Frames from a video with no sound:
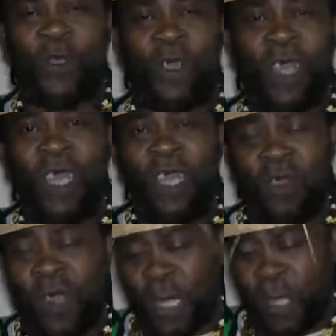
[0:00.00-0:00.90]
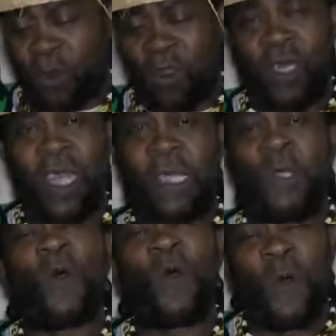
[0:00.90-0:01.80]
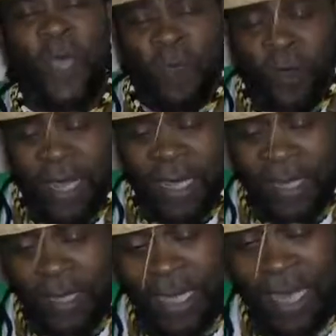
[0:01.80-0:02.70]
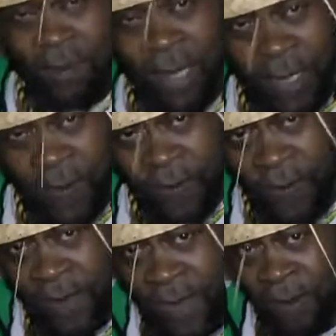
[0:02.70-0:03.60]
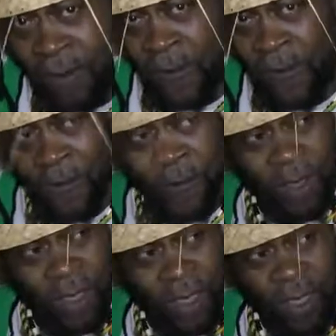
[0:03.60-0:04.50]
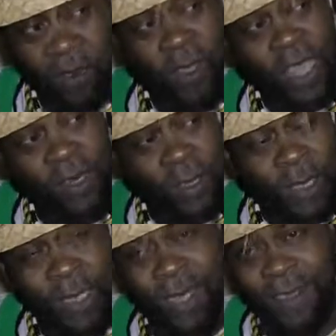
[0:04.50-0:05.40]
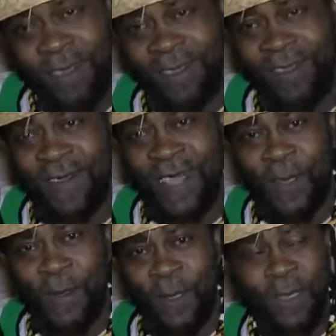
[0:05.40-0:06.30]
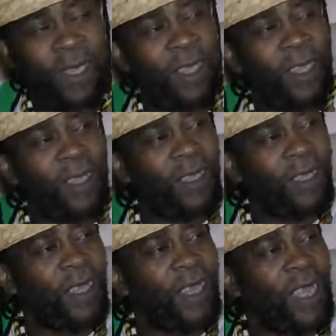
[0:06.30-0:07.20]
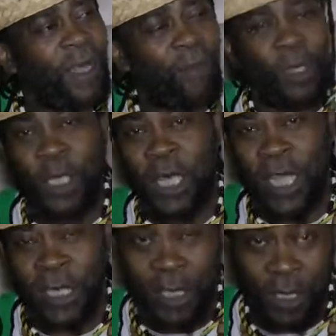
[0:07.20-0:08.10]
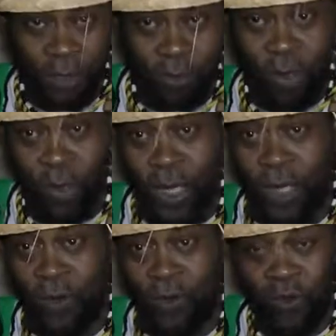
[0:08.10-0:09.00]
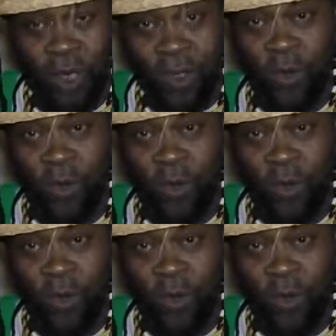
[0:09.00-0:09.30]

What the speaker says: you there's no way you can escape that. You know that, no? You can just be changing your blood and do